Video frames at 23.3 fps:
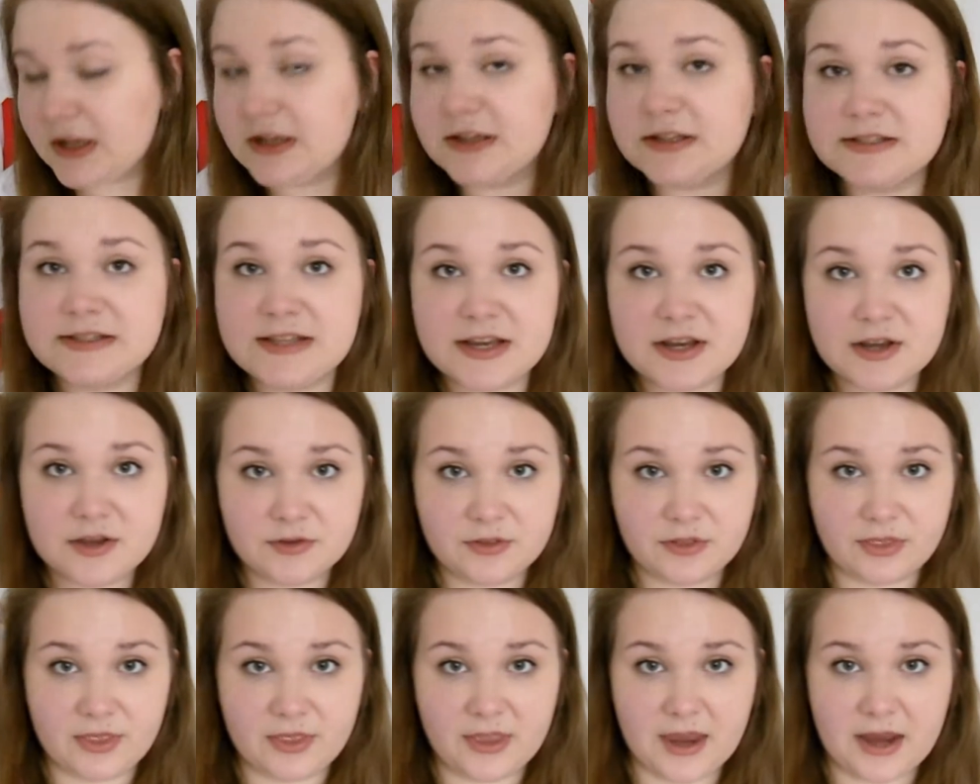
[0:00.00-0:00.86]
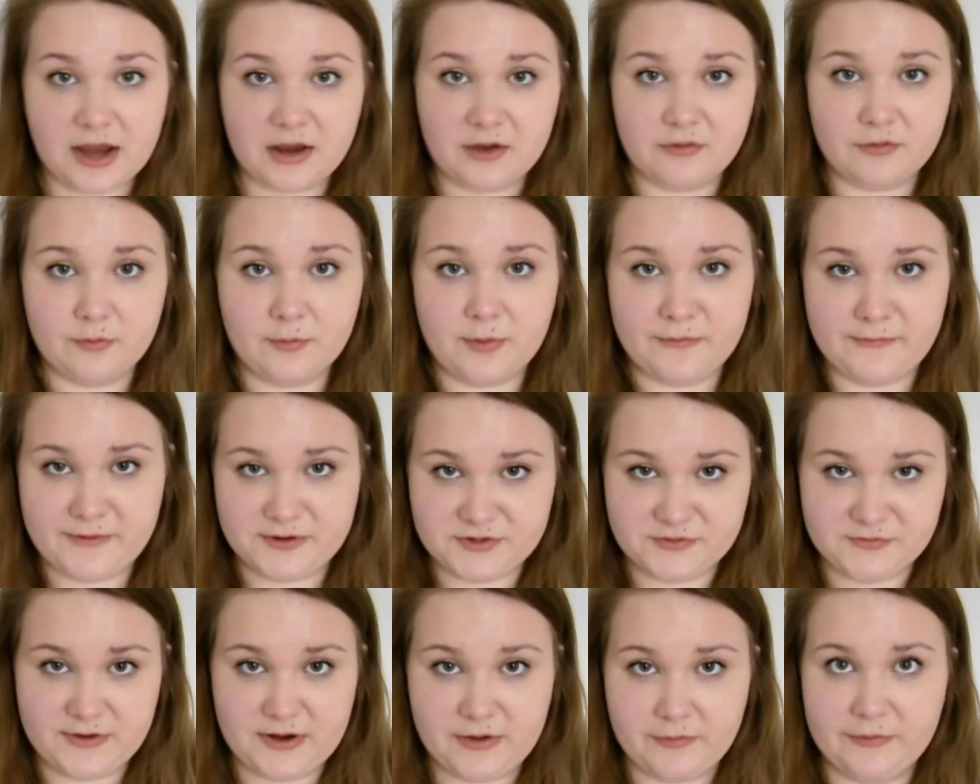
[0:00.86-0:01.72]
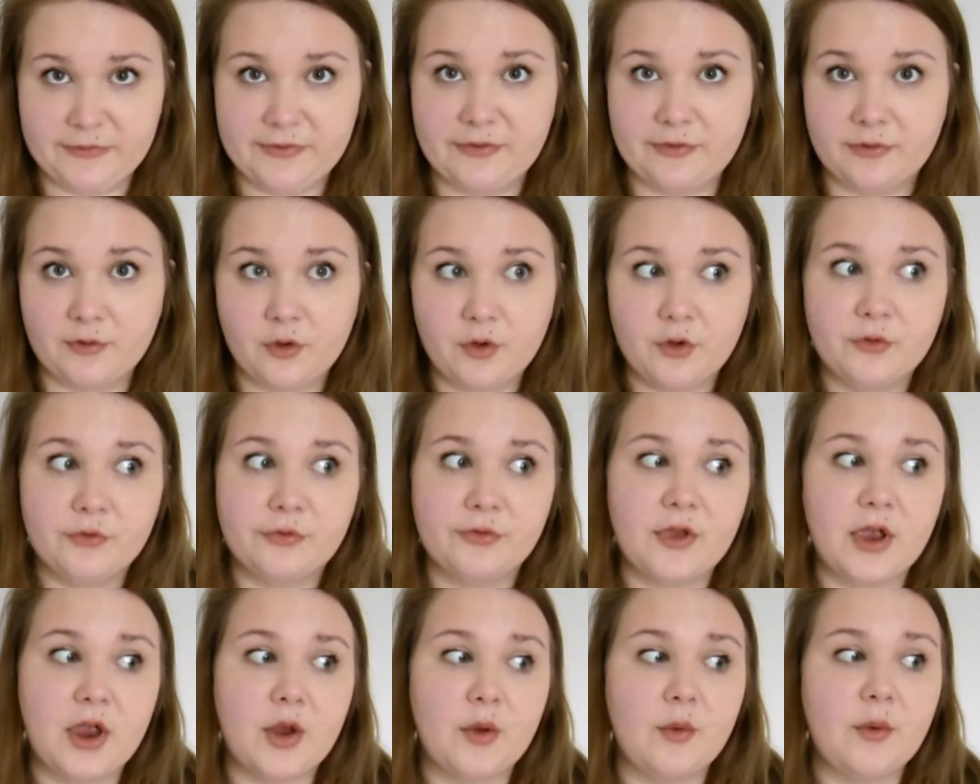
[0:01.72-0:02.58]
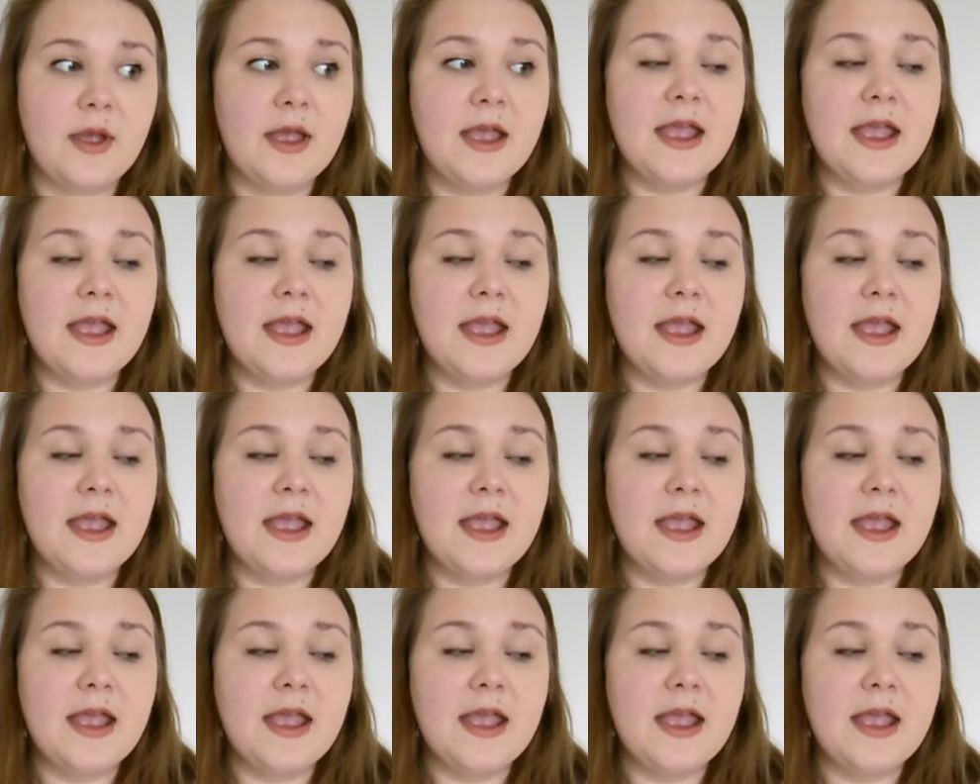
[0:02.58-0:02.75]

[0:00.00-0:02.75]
Our second thing for my fashion favourites is also